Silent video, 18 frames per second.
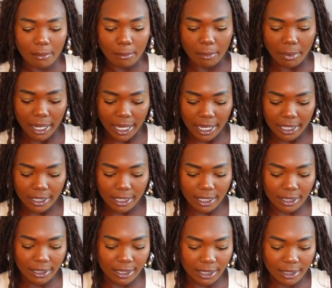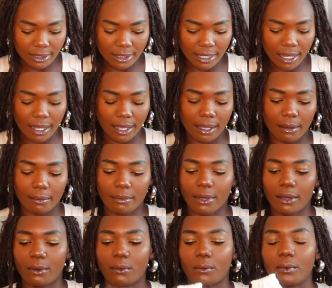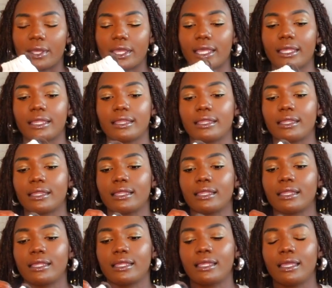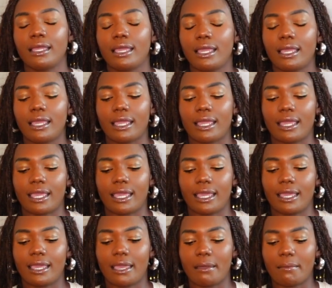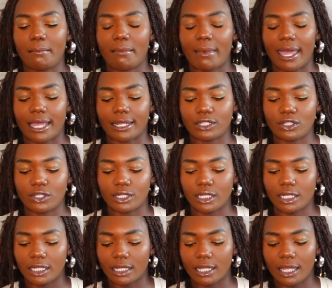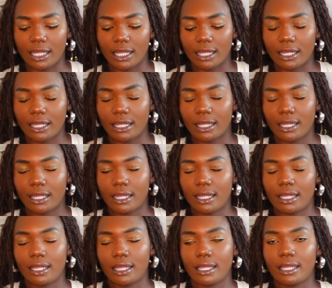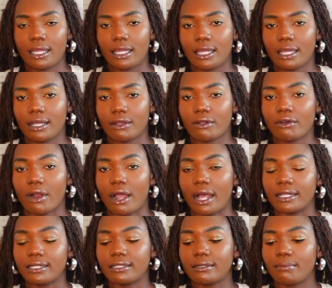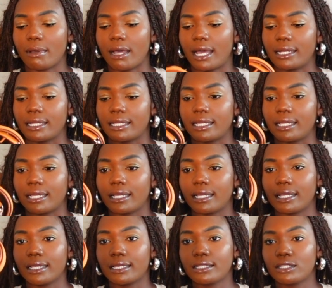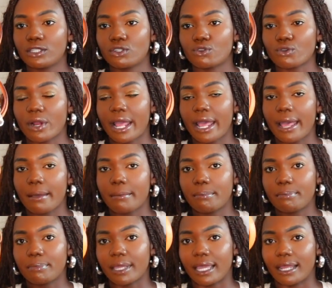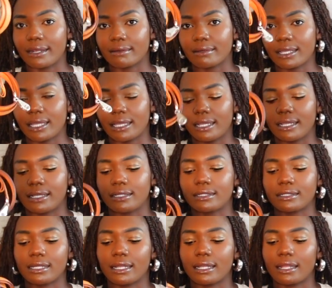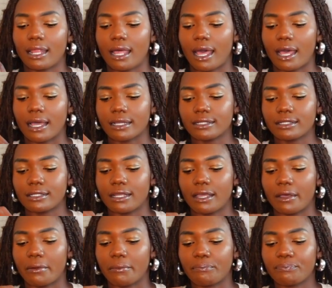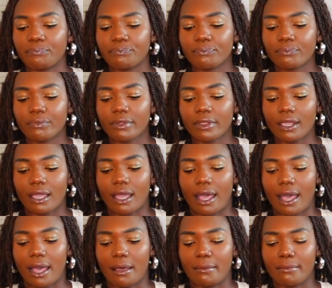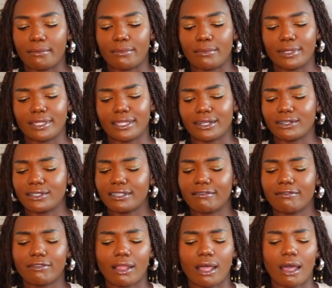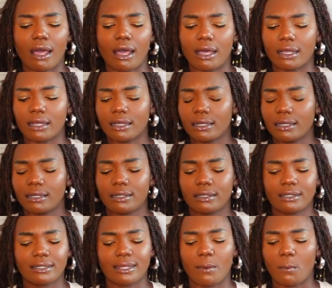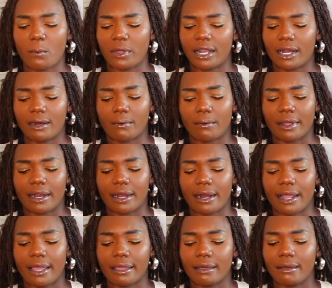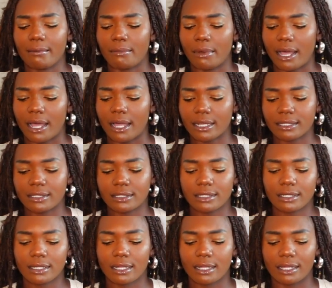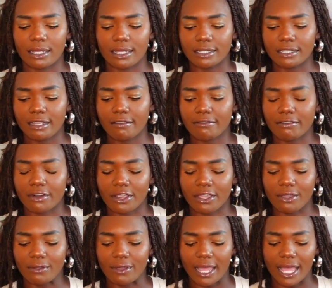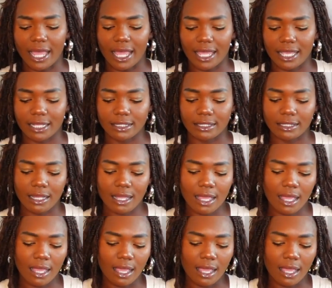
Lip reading: but it does come with a matching crossbody strap and keys and lock. So there's a vlog somewhere where I unboxed this for you guys.